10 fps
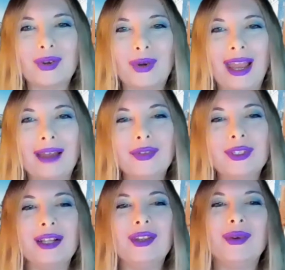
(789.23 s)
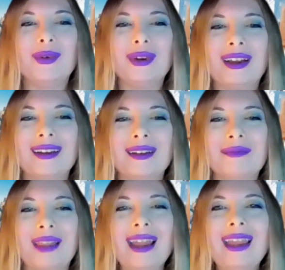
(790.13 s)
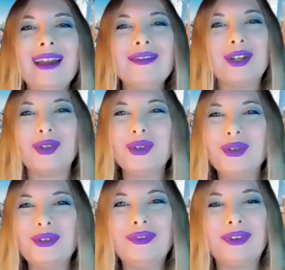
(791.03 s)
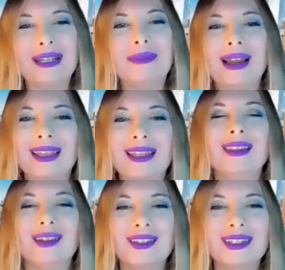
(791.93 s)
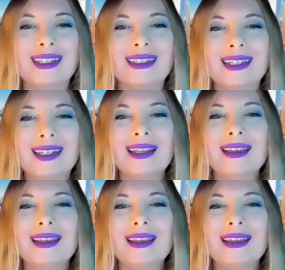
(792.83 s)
So I have to tell you, I have a good friend back in London,